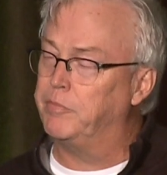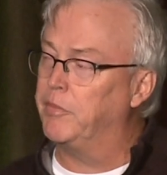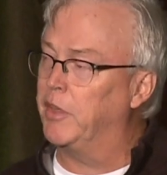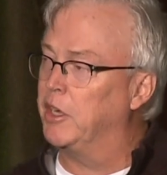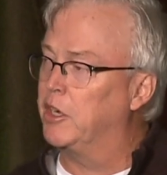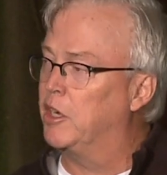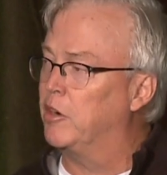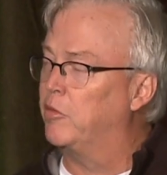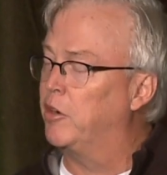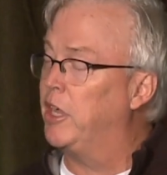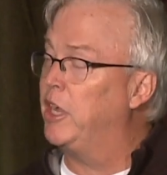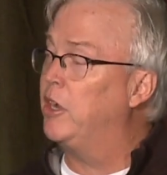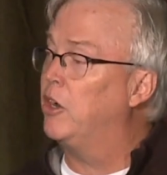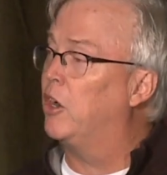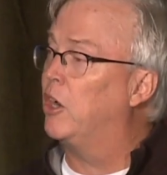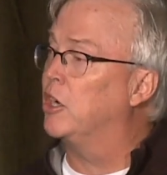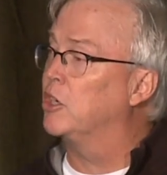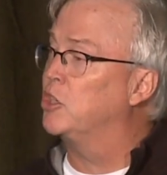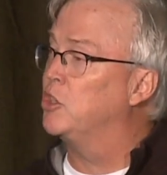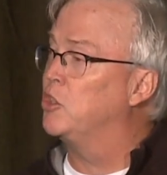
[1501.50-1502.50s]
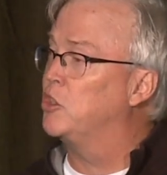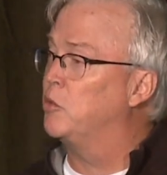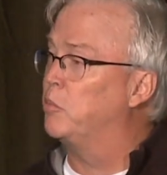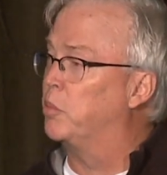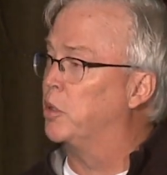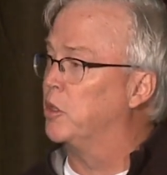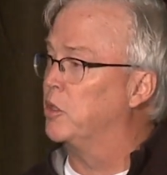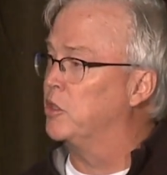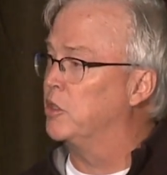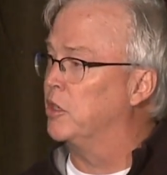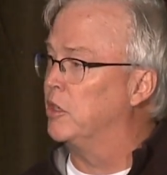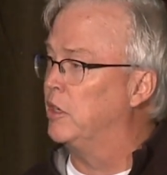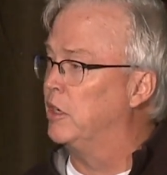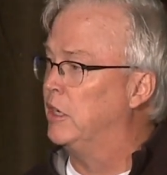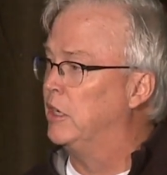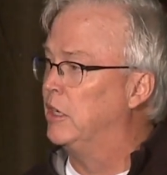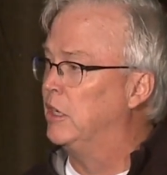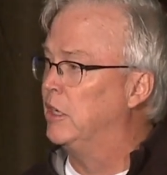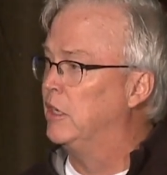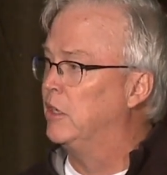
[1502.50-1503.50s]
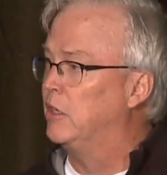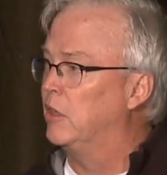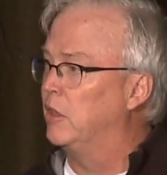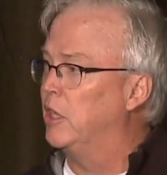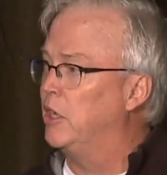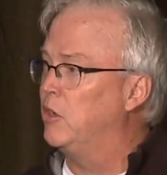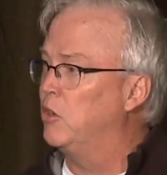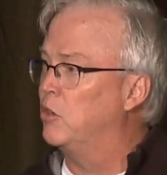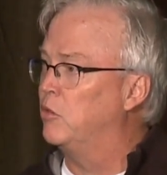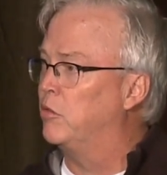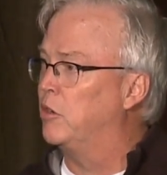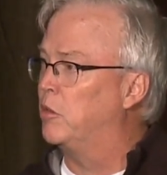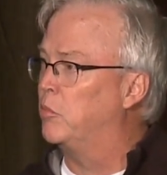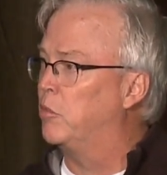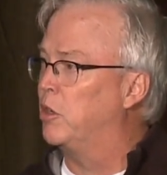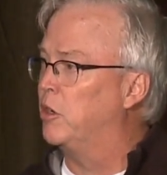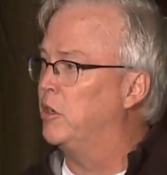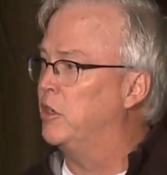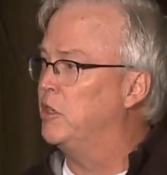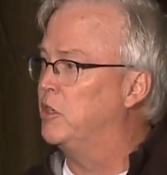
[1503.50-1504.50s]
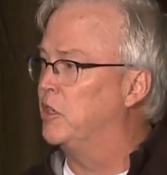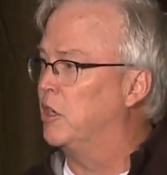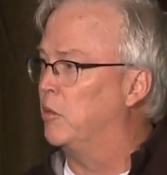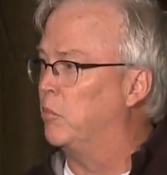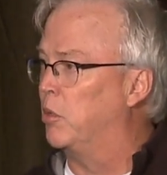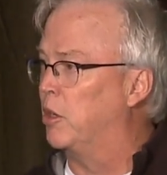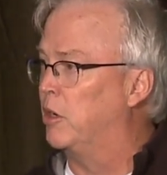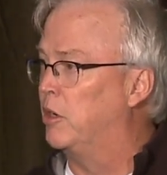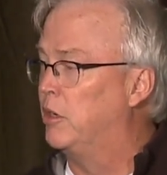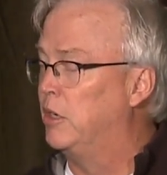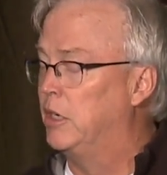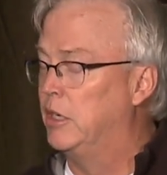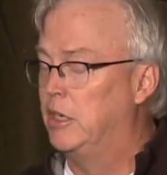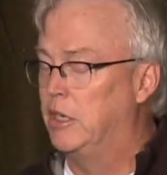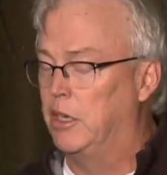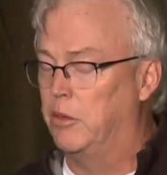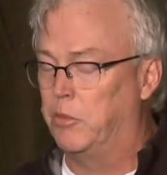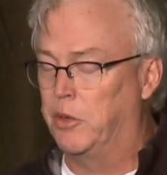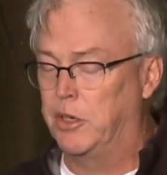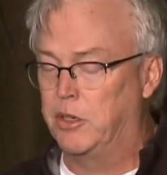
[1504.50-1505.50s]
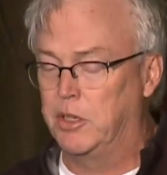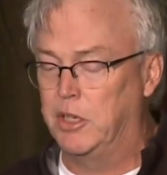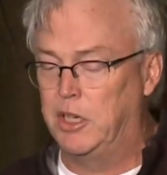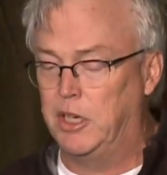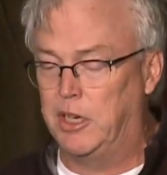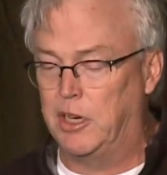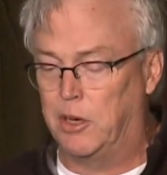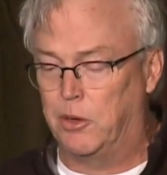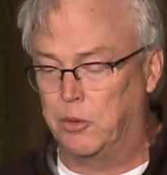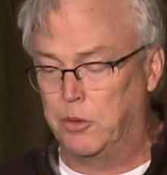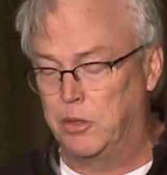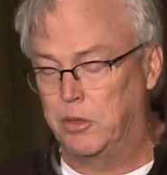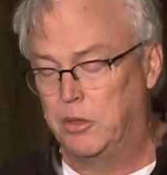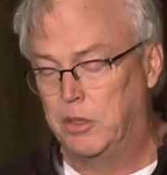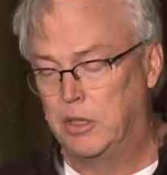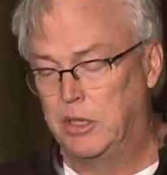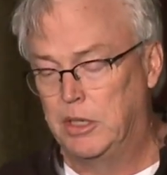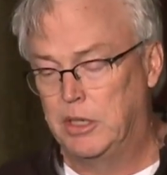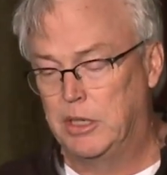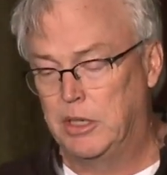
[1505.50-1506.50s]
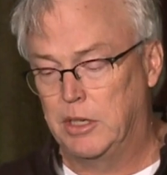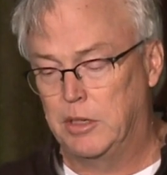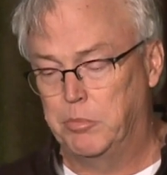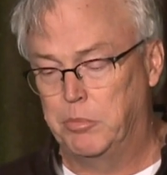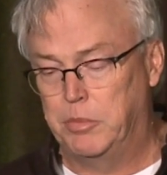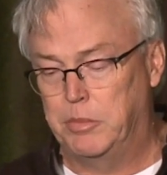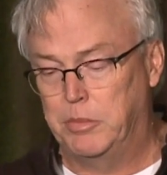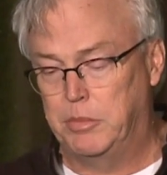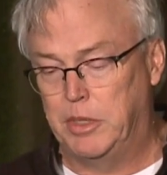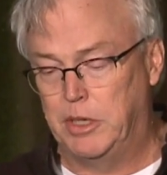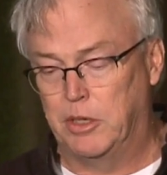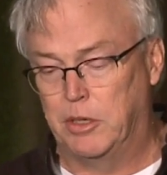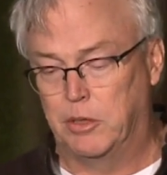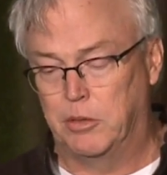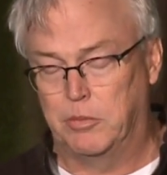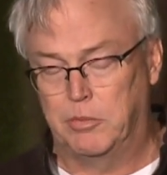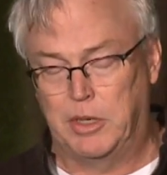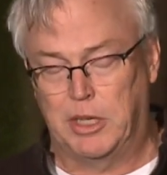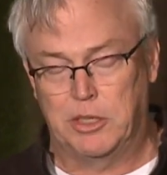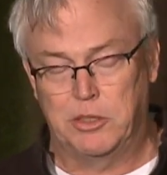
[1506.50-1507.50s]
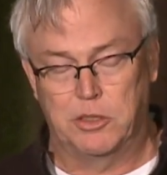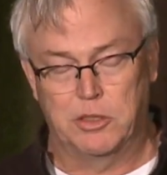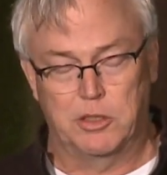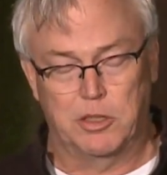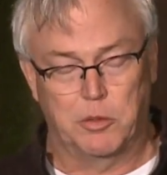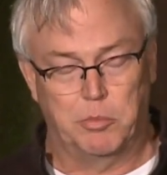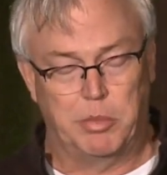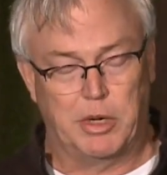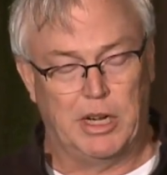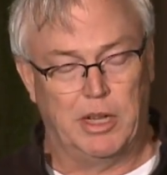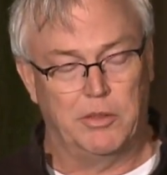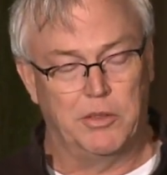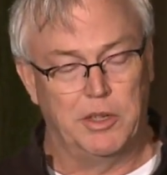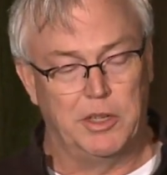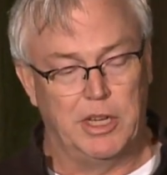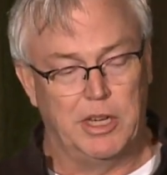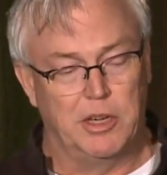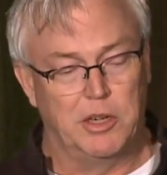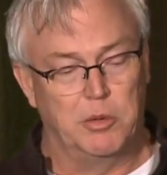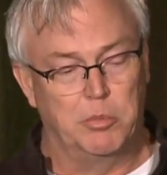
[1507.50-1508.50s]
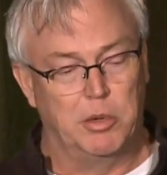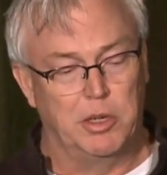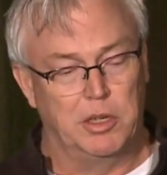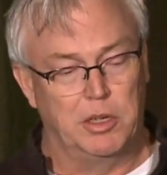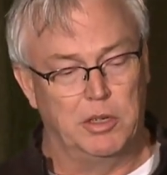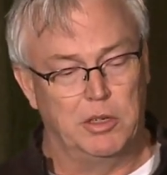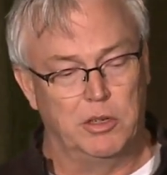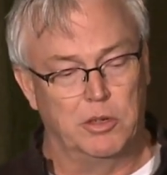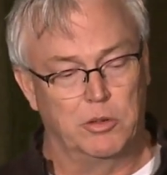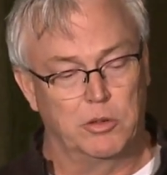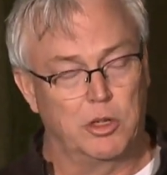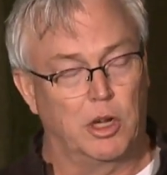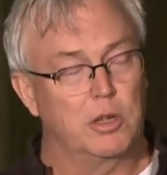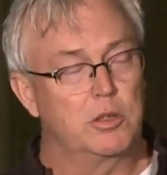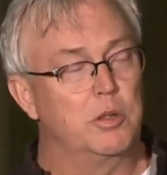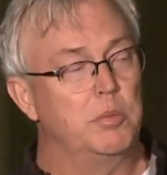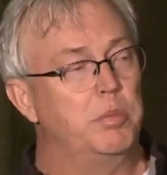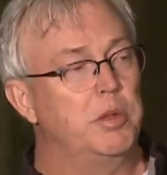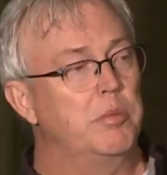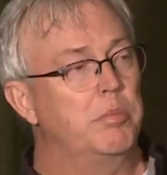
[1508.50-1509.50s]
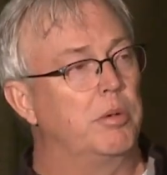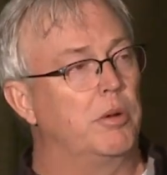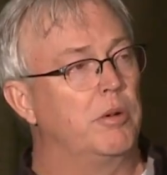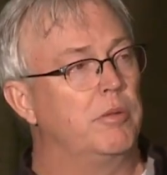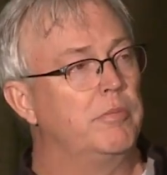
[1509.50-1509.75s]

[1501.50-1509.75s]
I covered 8 auctions in person, late November and December. I wanted to get out, not just compile the data, but, talk to people.